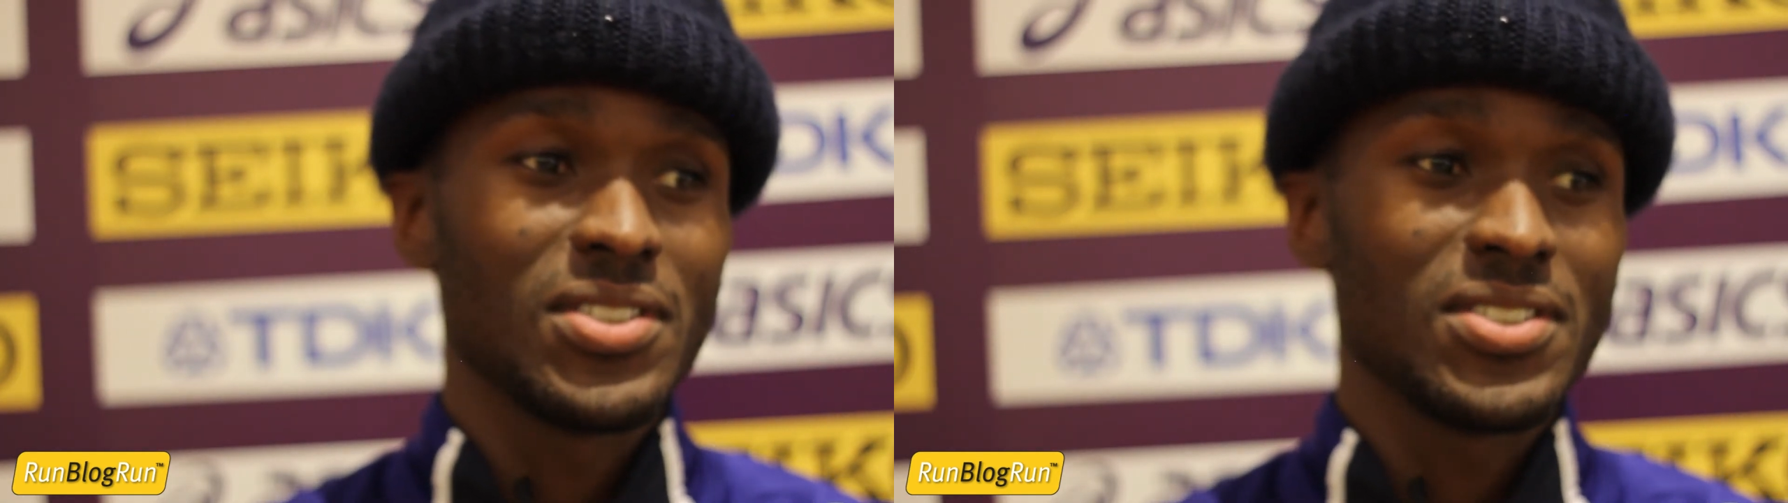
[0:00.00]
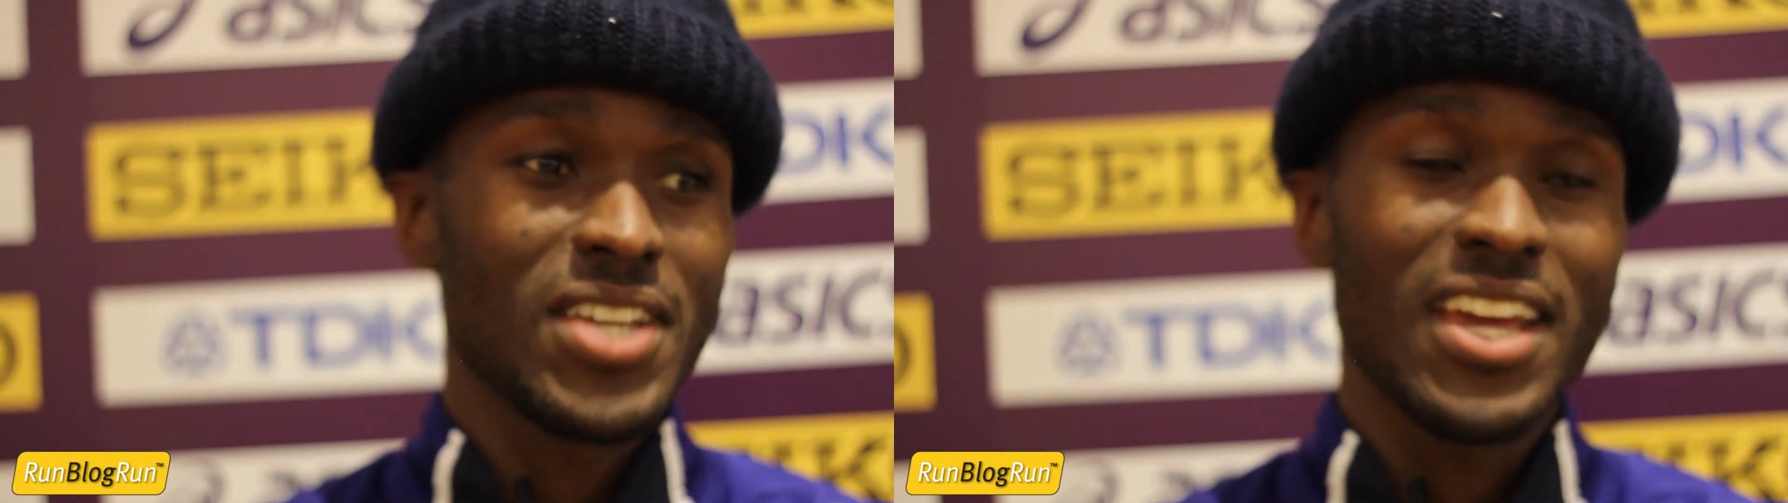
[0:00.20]

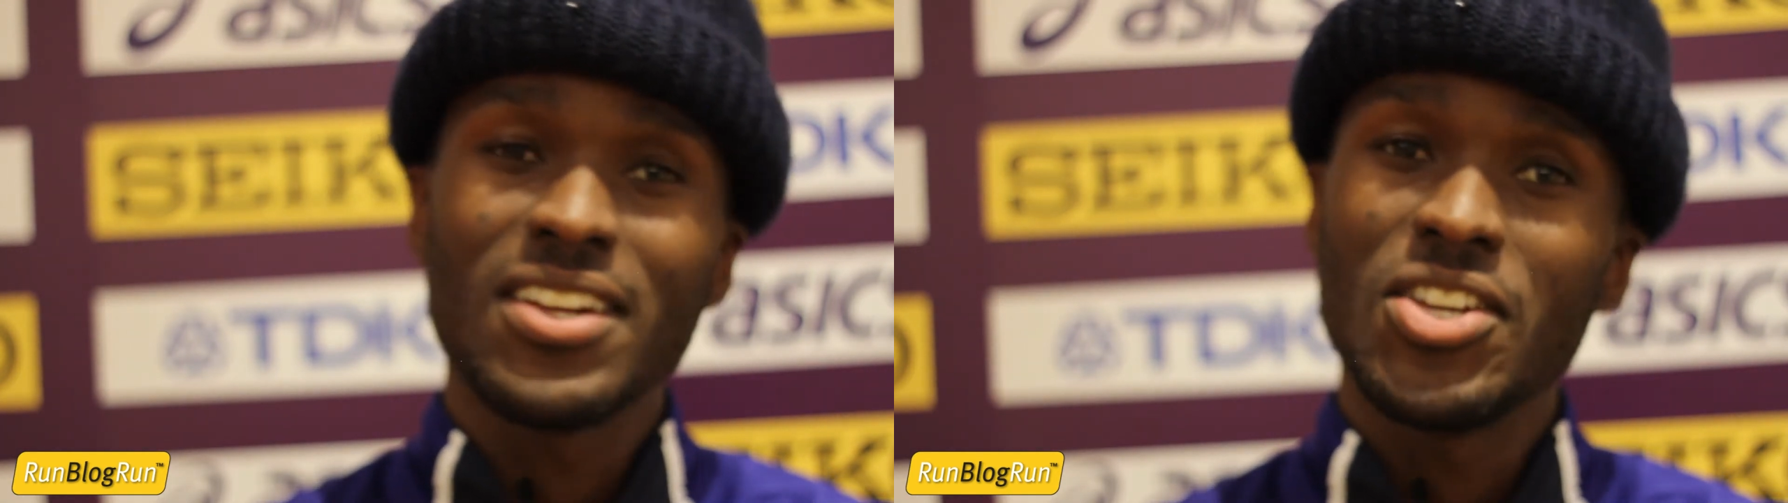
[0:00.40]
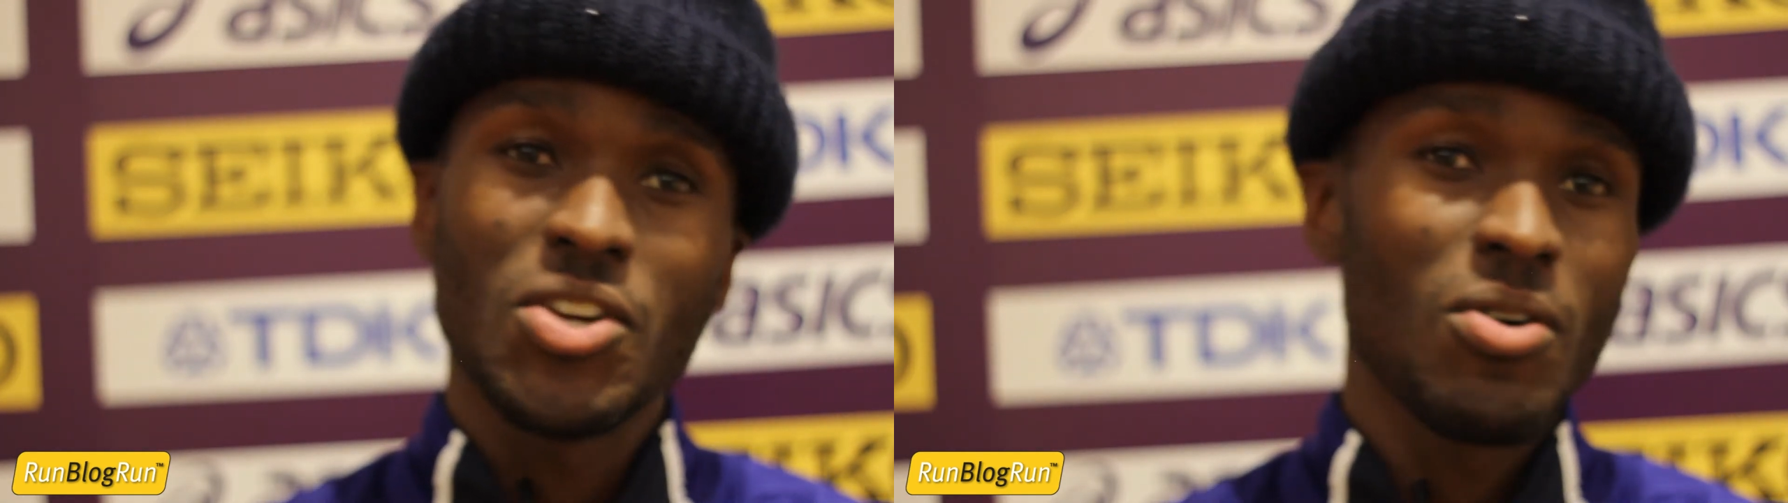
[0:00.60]

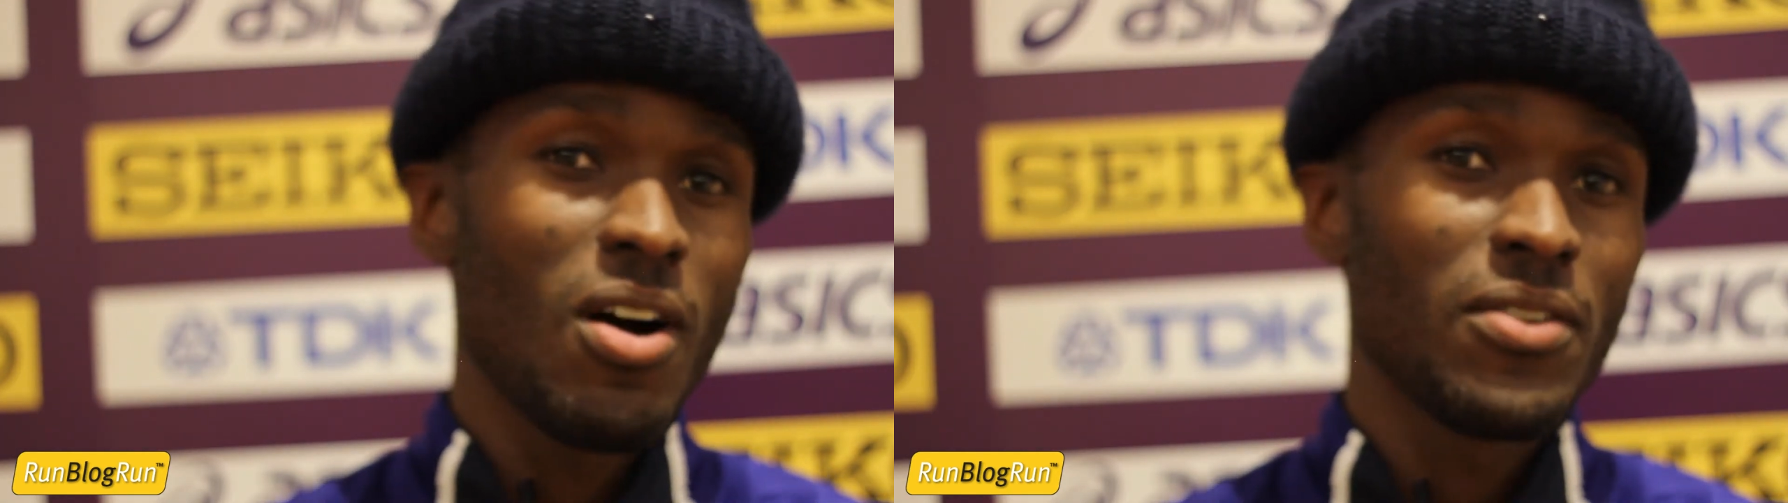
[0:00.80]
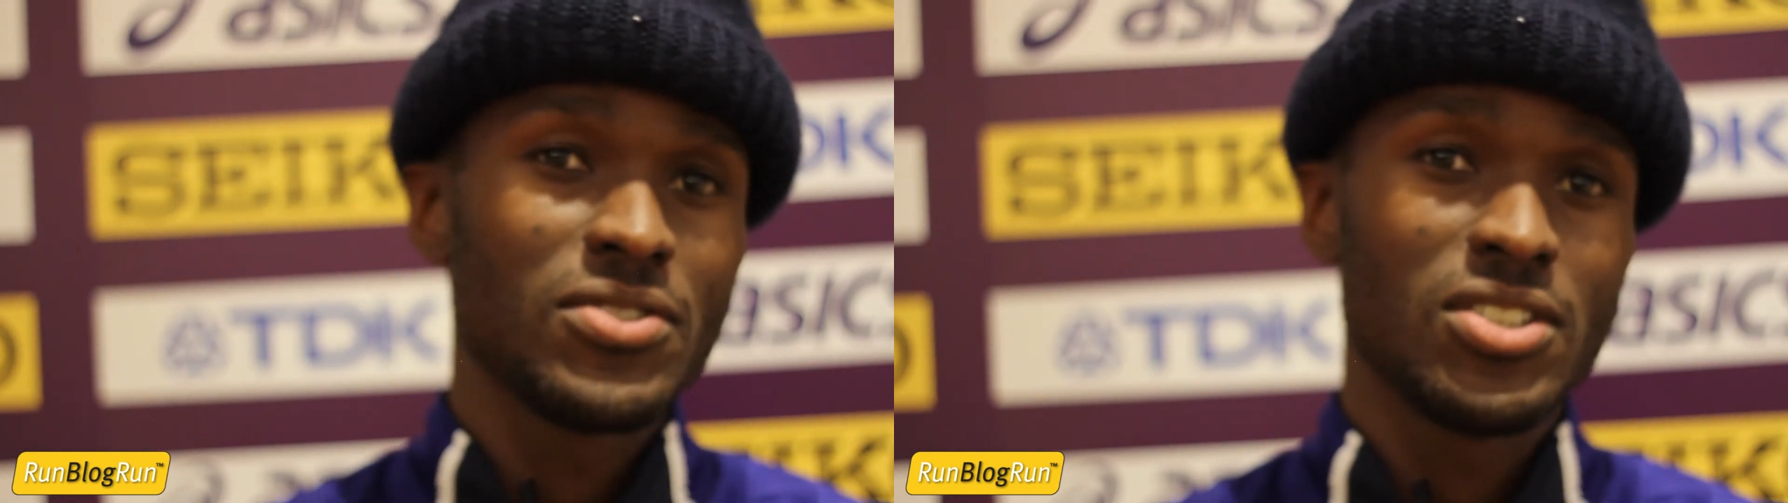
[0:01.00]
taking the year
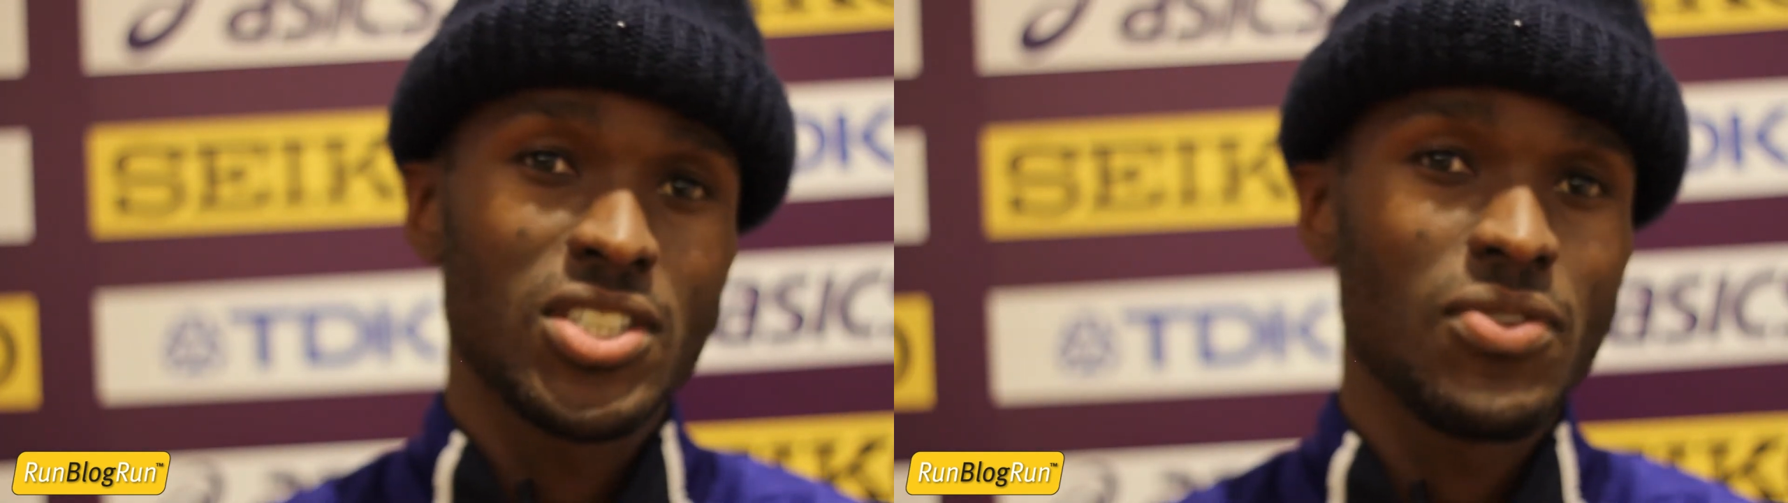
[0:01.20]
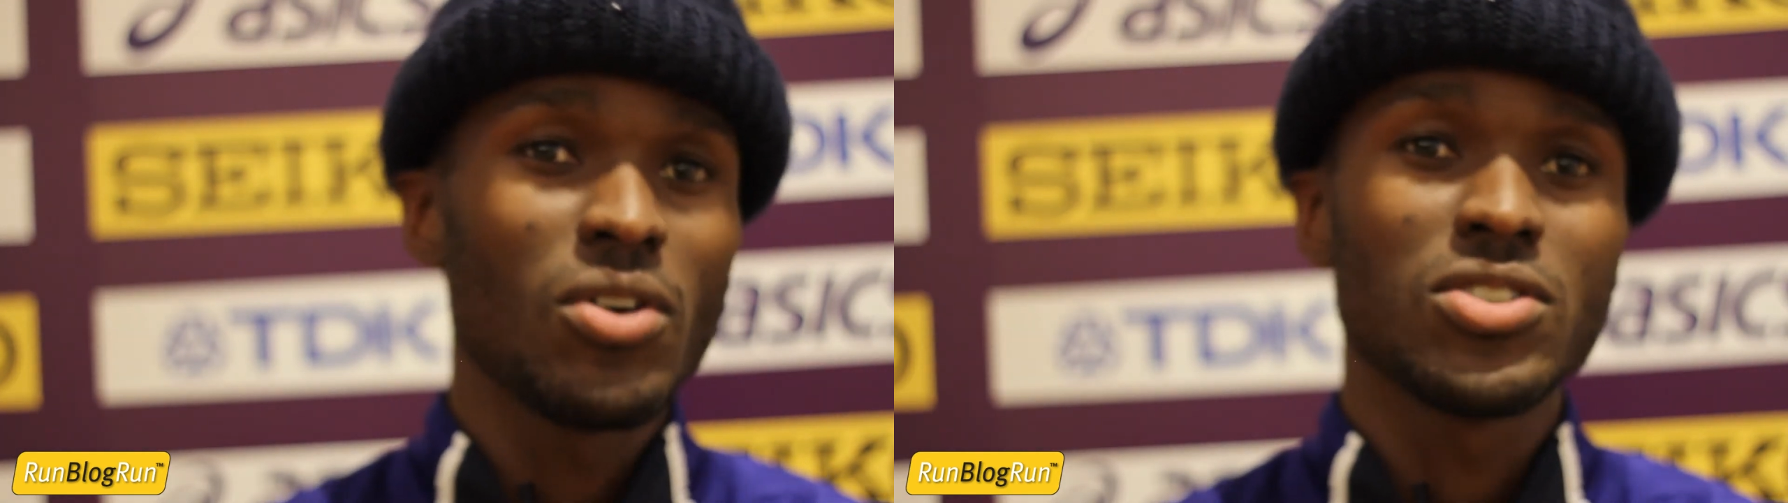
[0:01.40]
off to
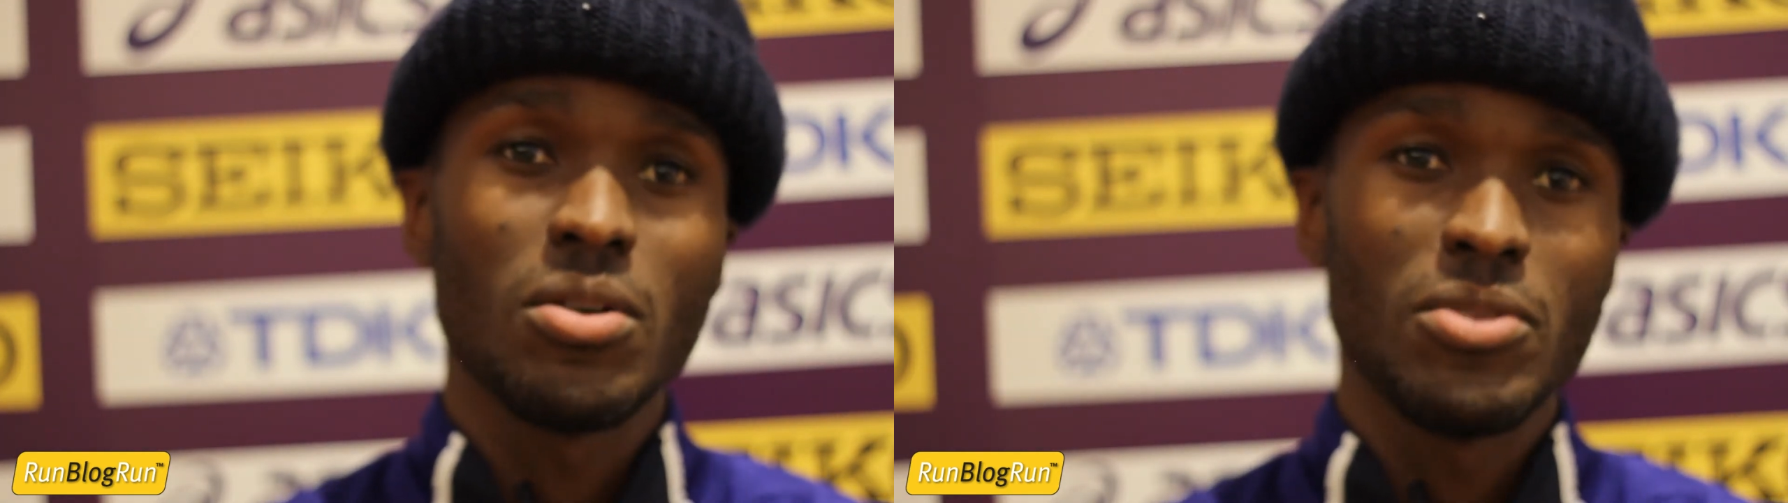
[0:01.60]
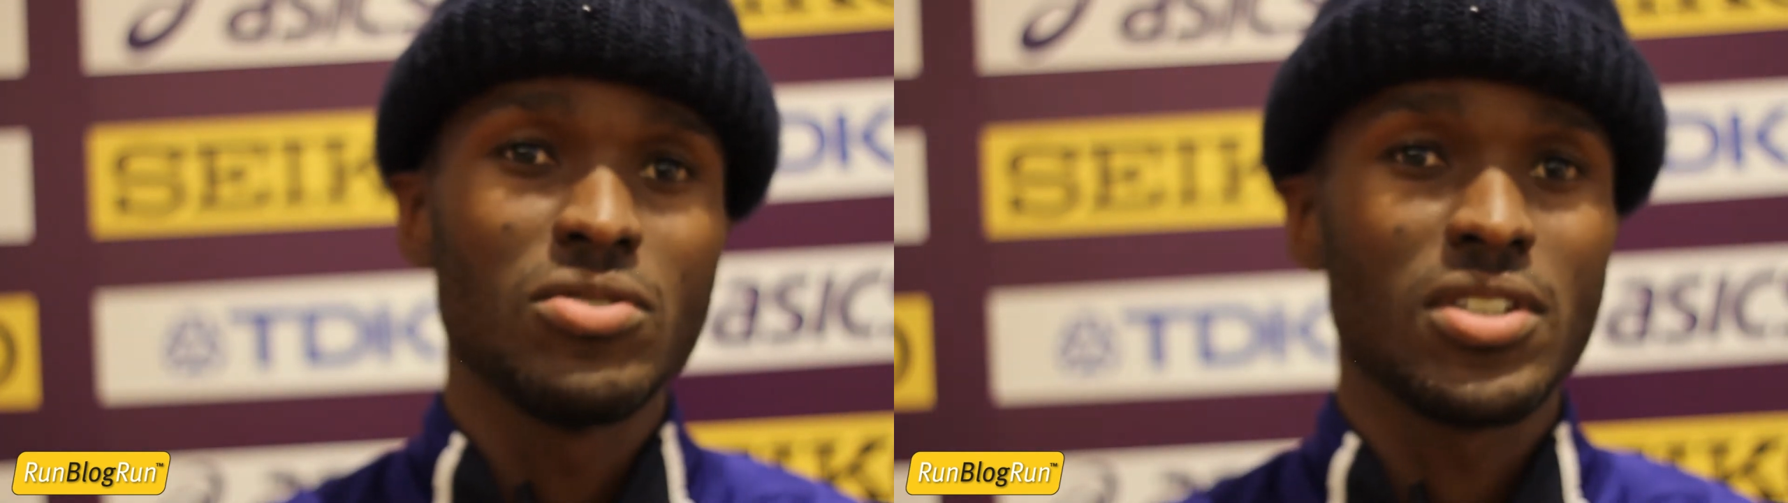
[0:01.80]
just focus
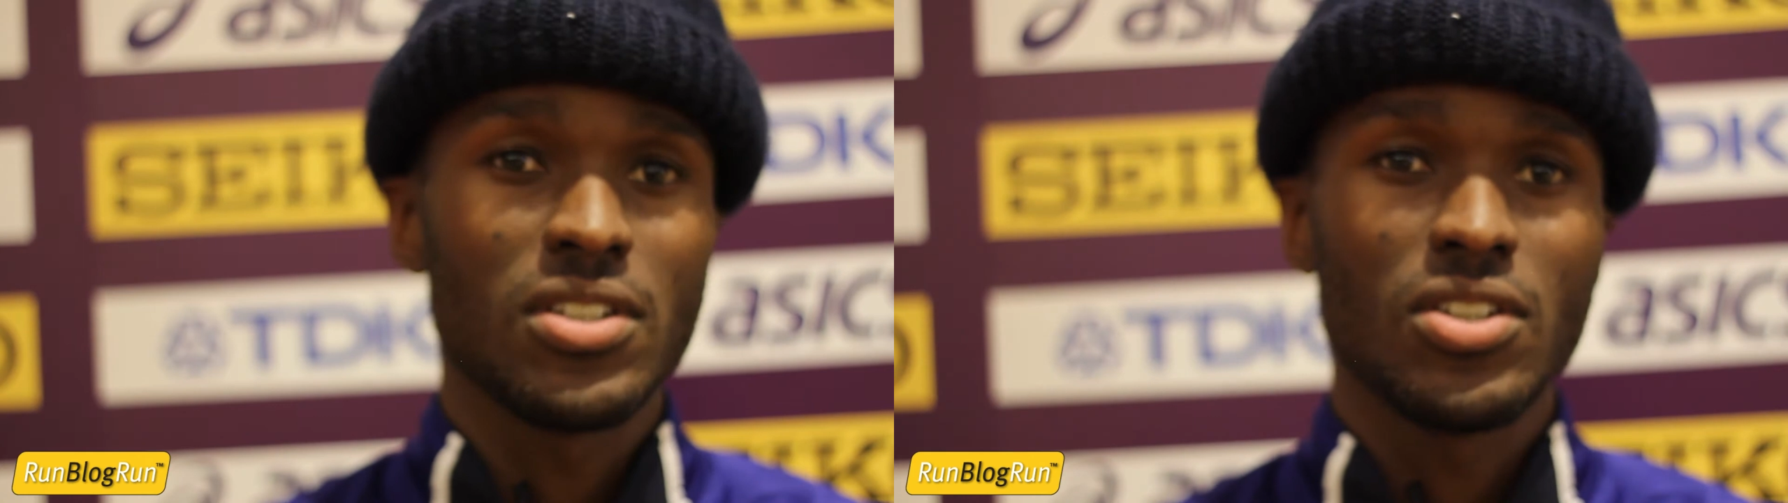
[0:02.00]
on music.